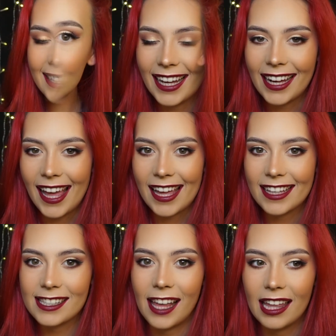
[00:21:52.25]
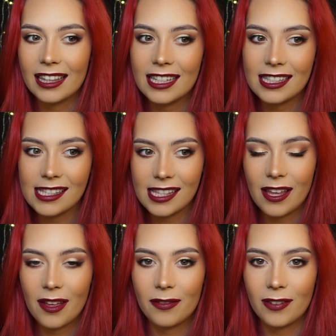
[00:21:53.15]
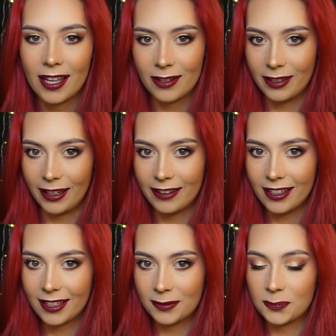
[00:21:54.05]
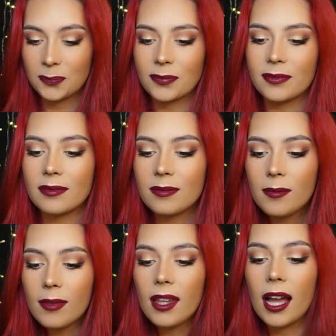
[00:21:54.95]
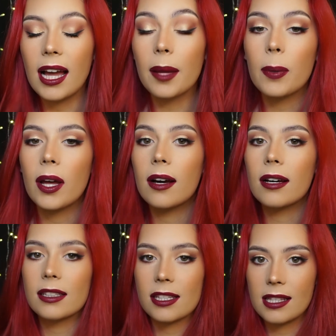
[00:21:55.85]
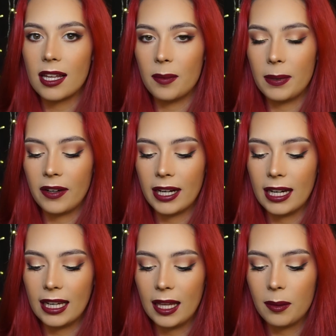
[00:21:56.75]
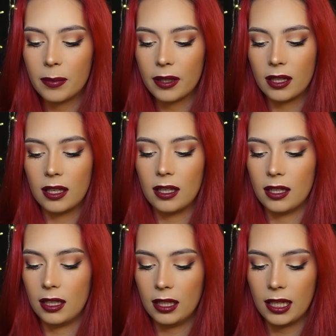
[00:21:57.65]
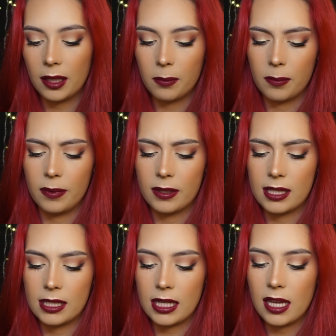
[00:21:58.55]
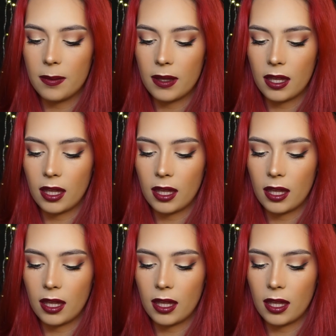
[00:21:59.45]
Okay, so this is the final look. I put on just a berry lipstick.